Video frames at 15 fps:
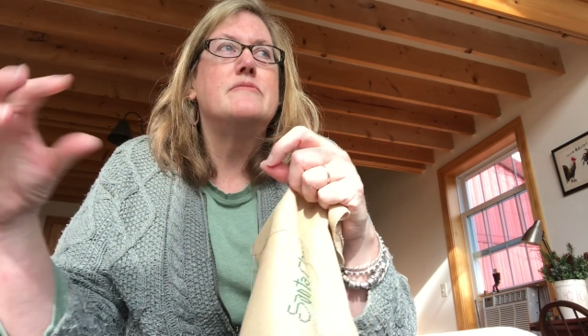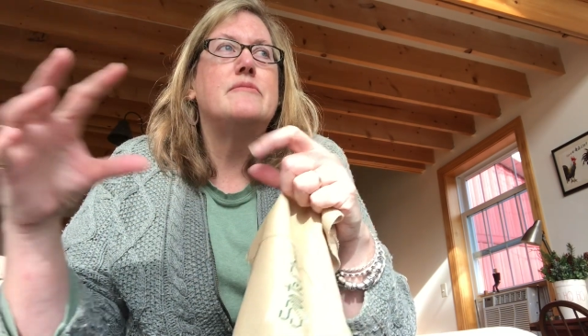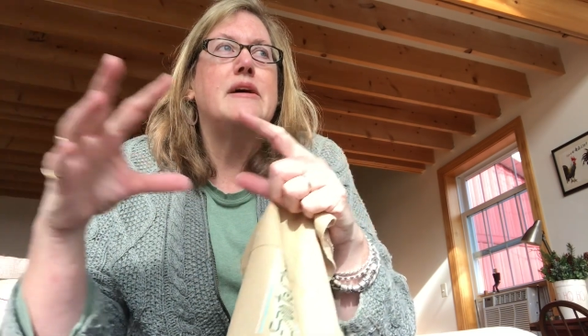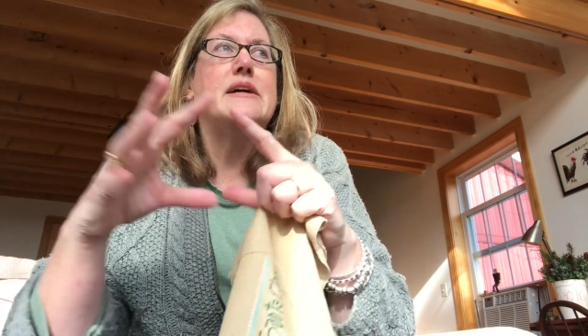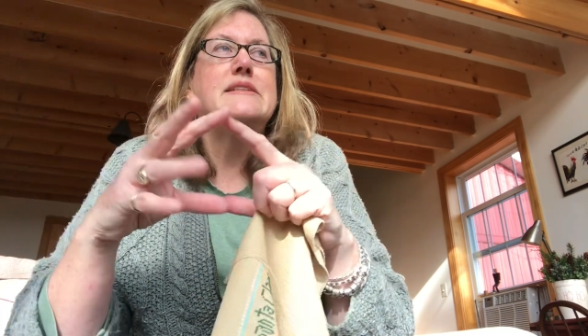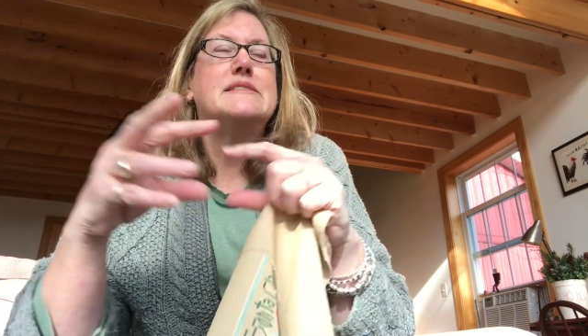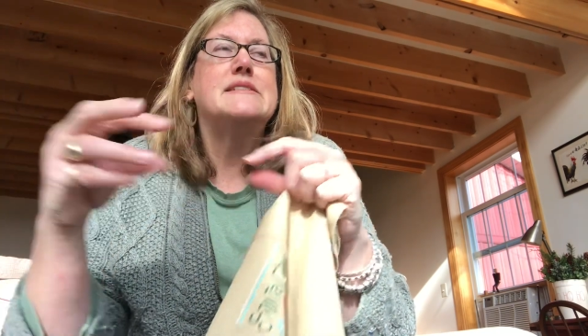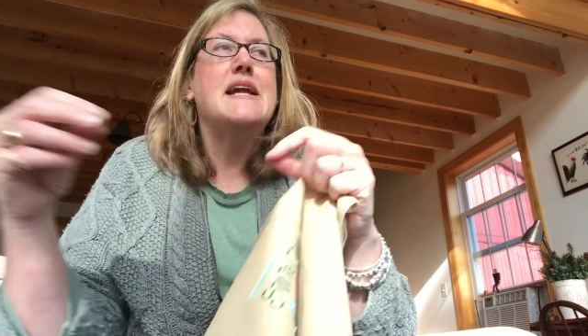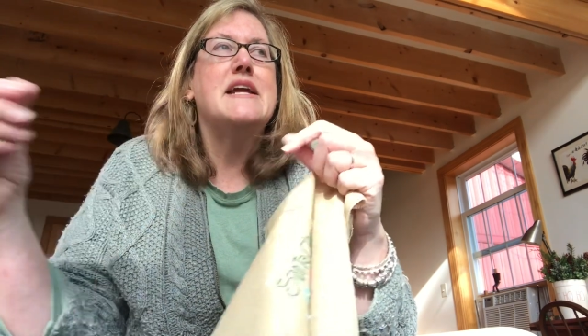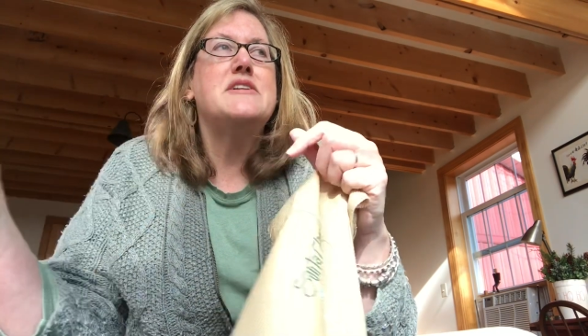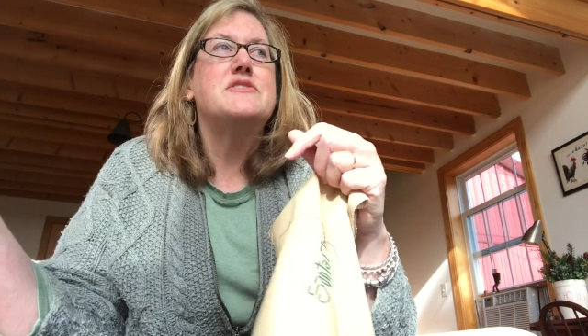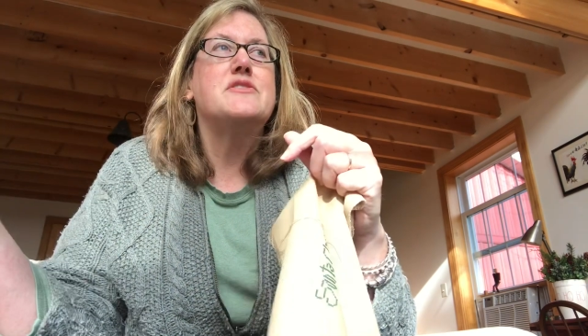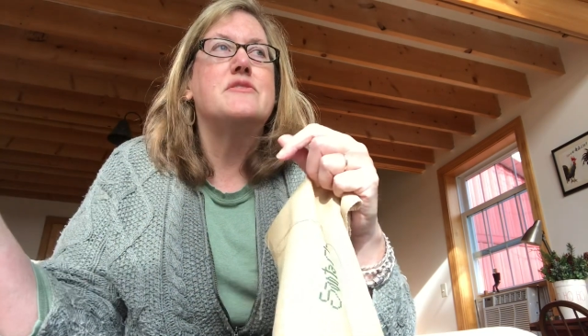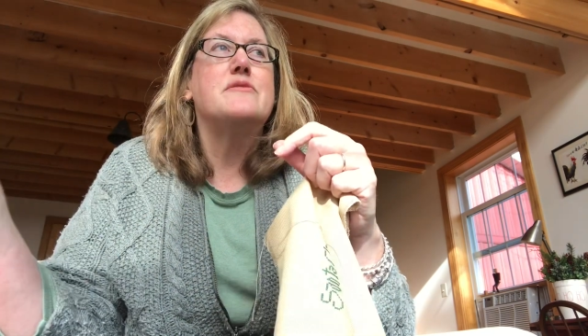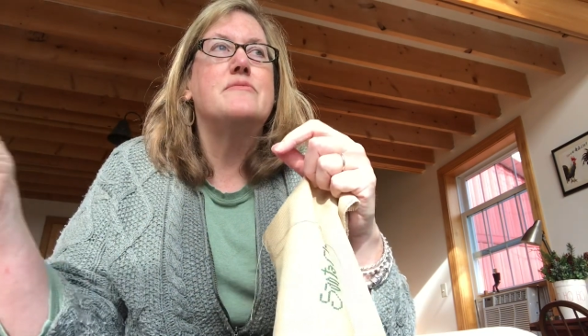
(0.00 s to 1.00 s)
by its
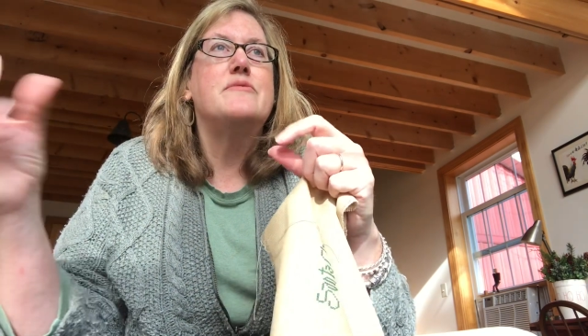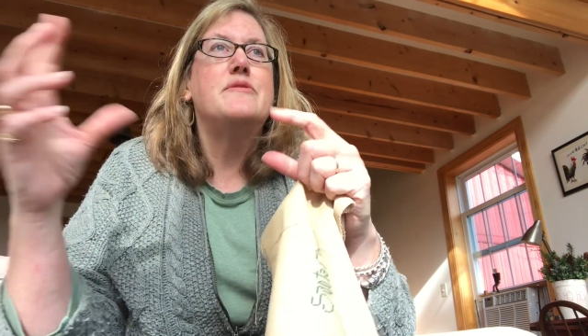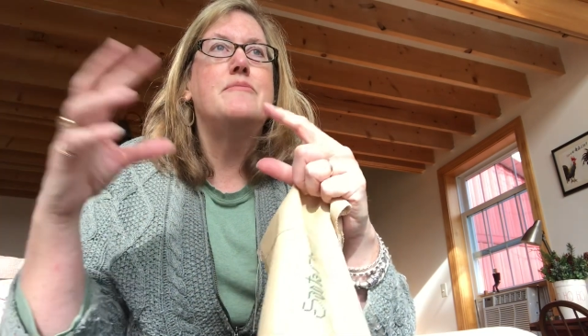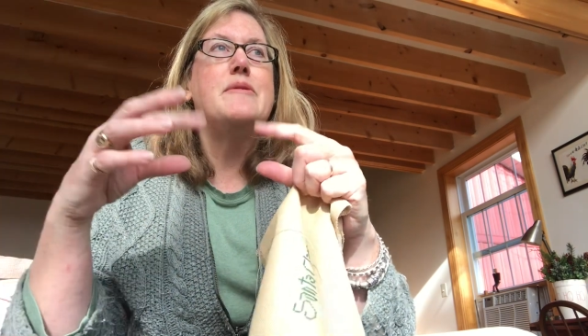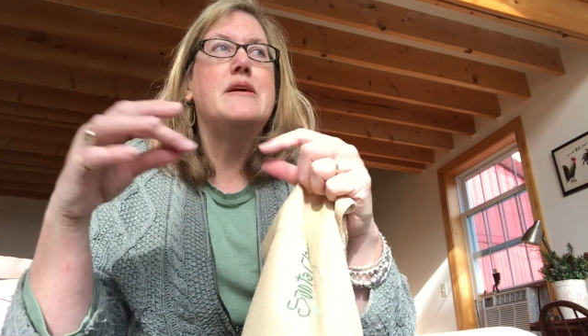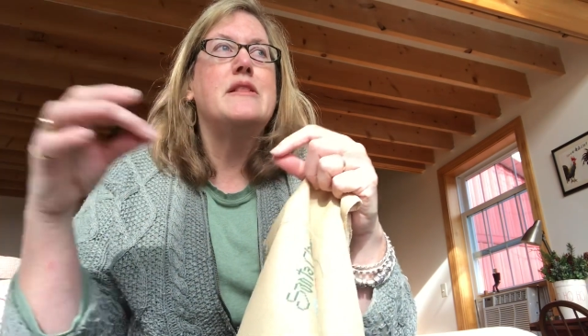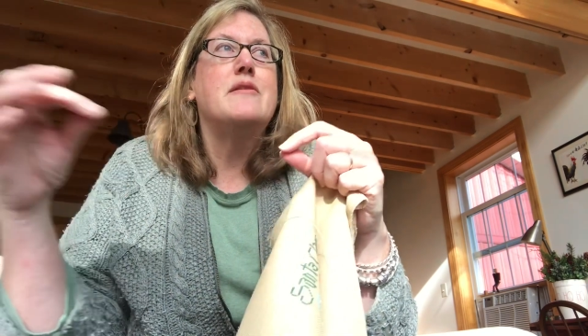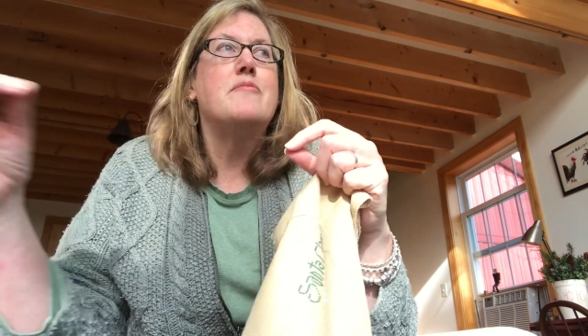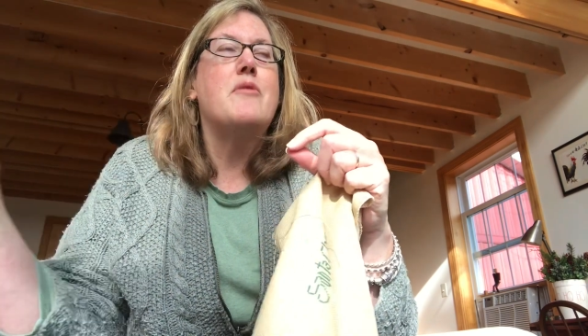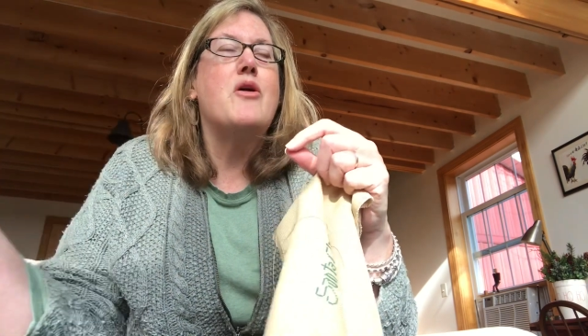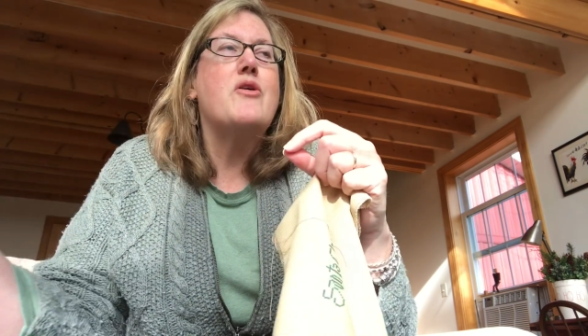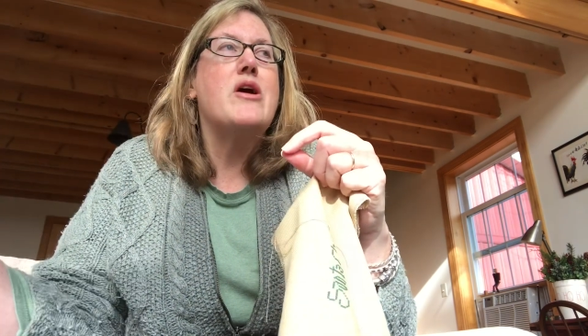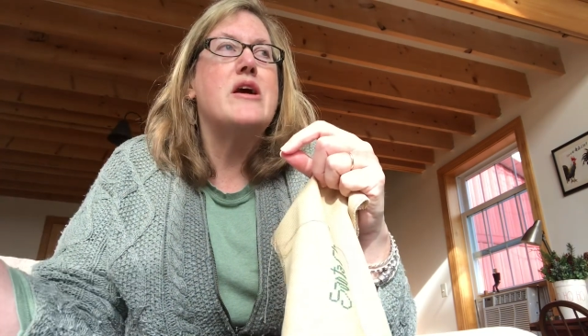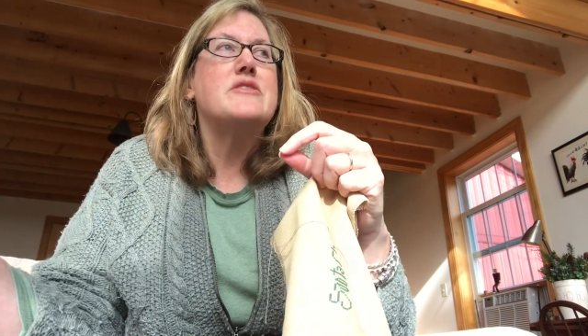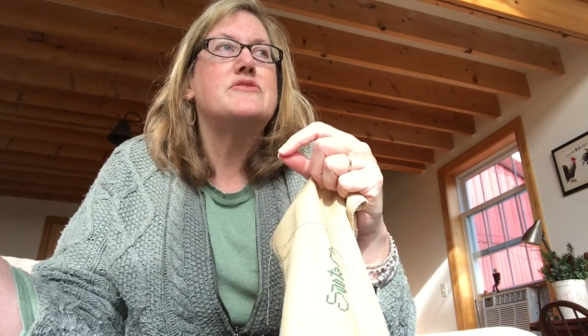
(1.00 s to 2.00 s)
nature, being the
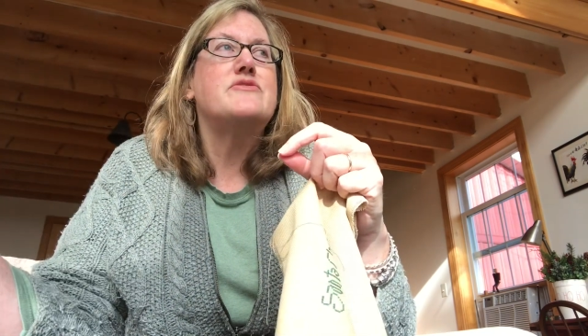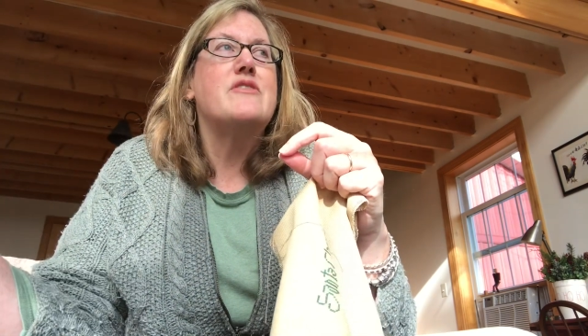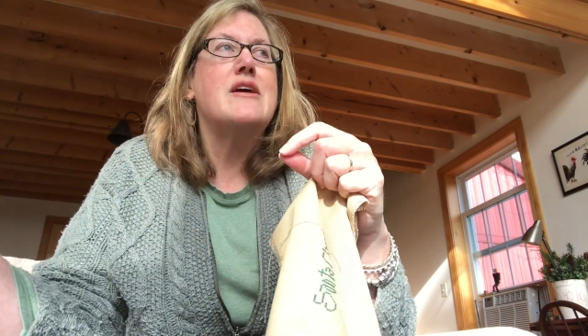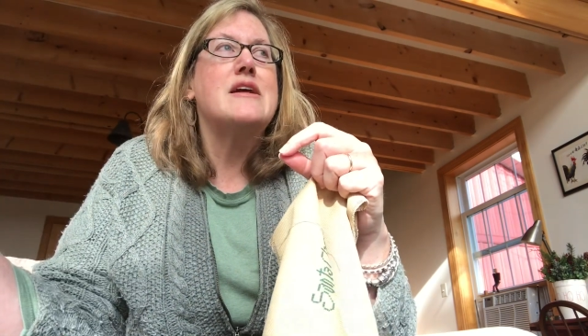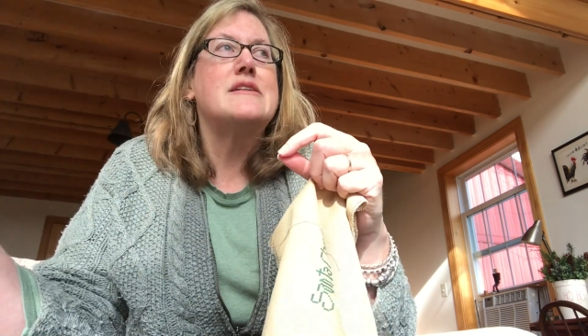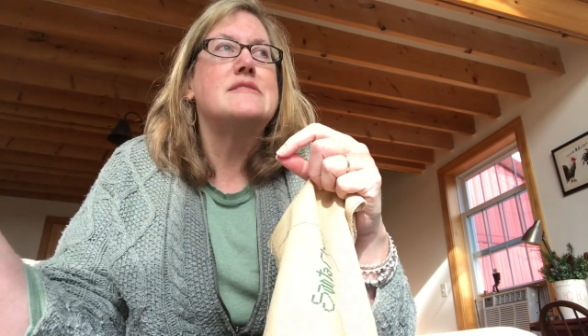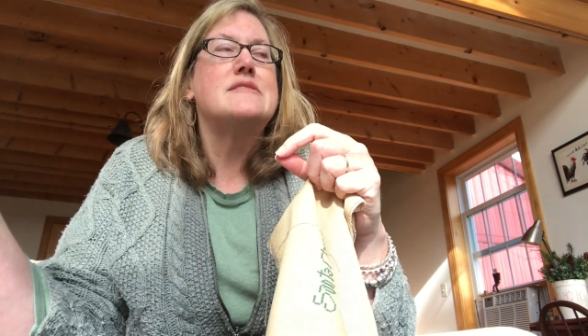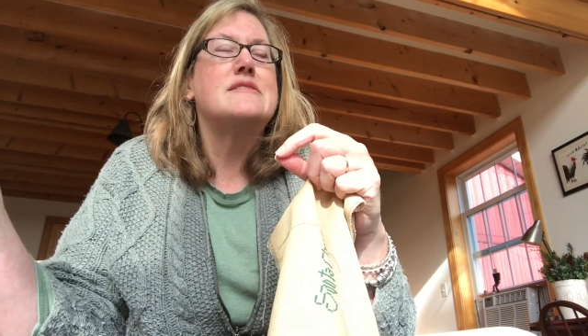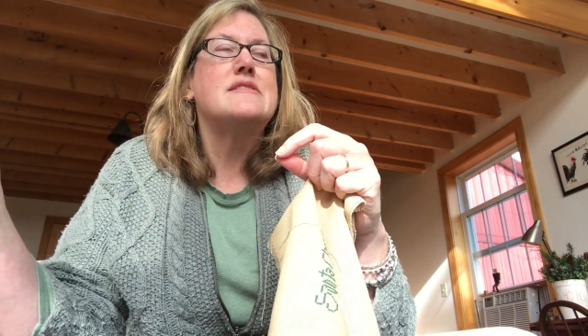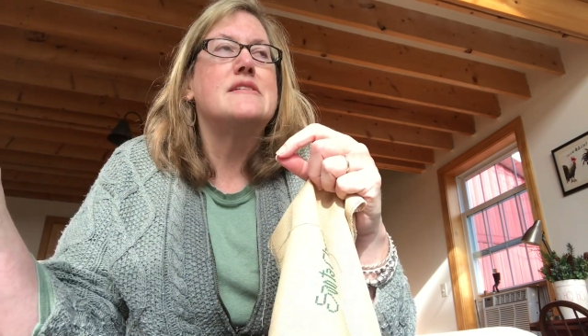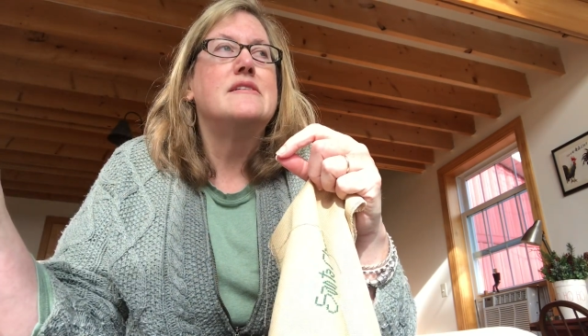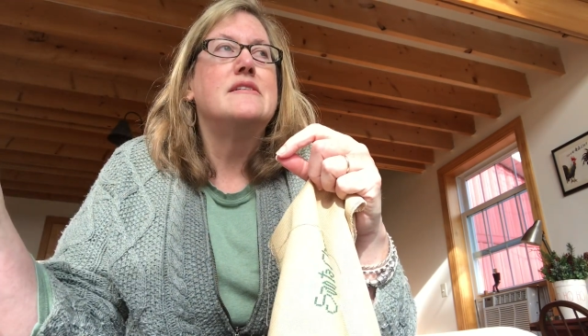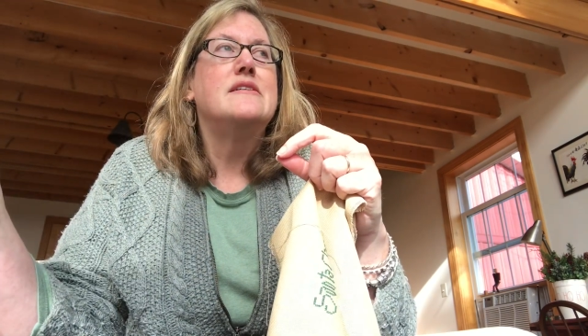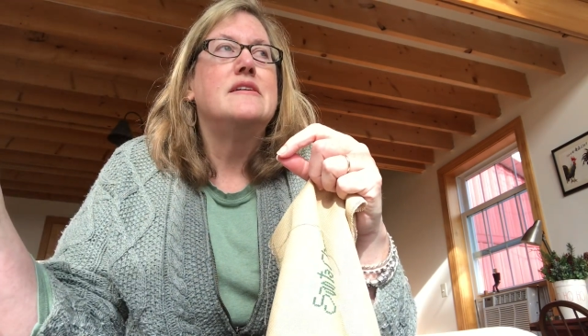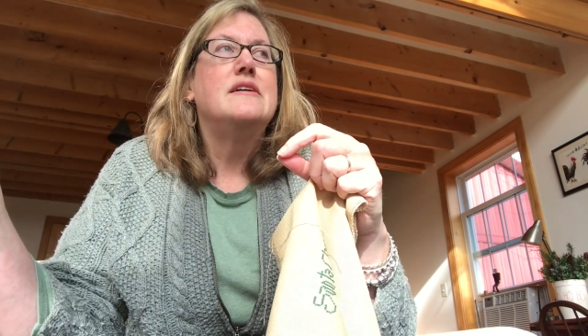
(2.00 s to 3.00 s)
mohair strands,
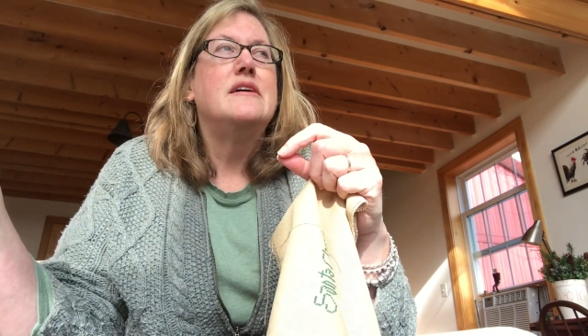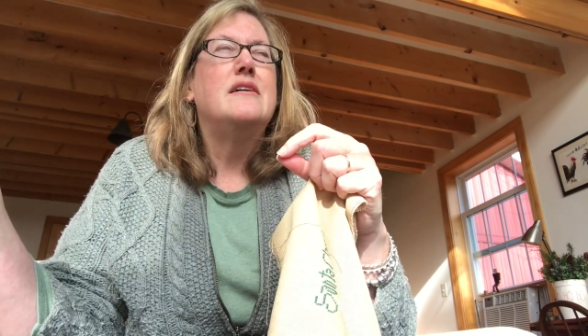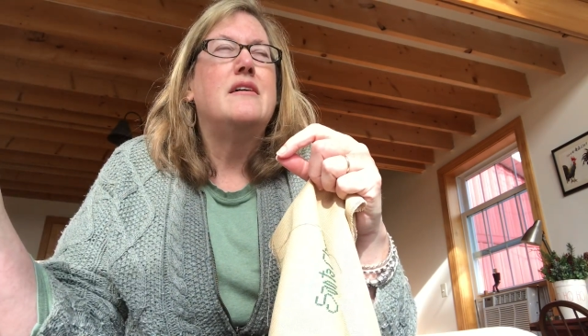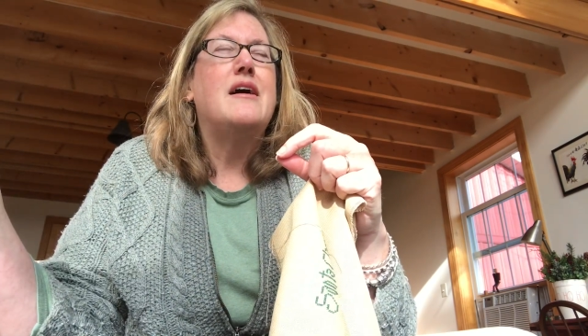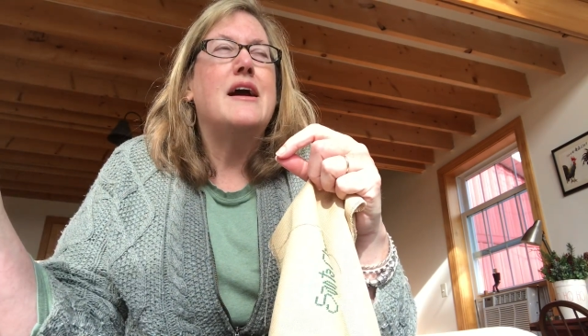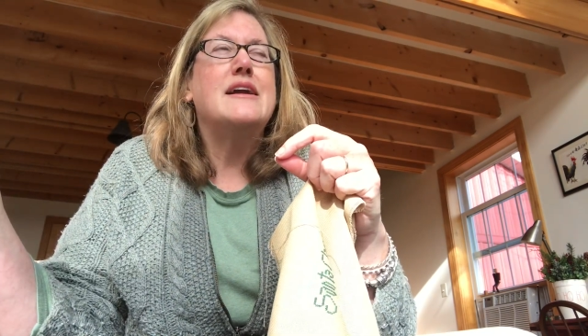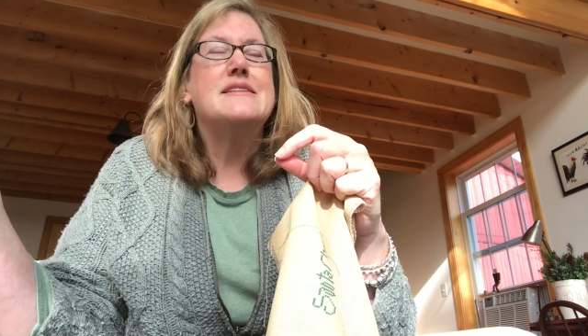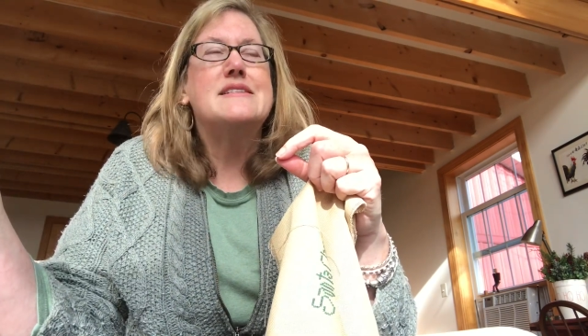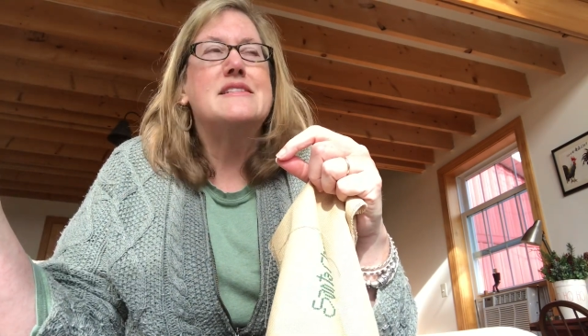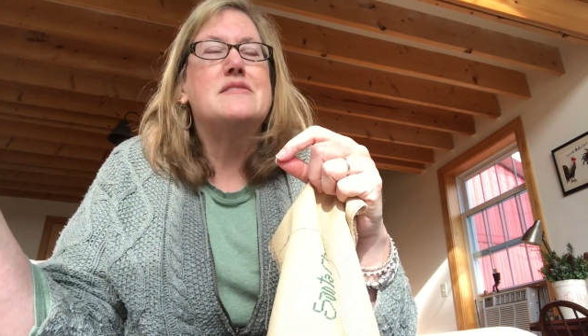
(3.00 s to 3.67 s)
I guess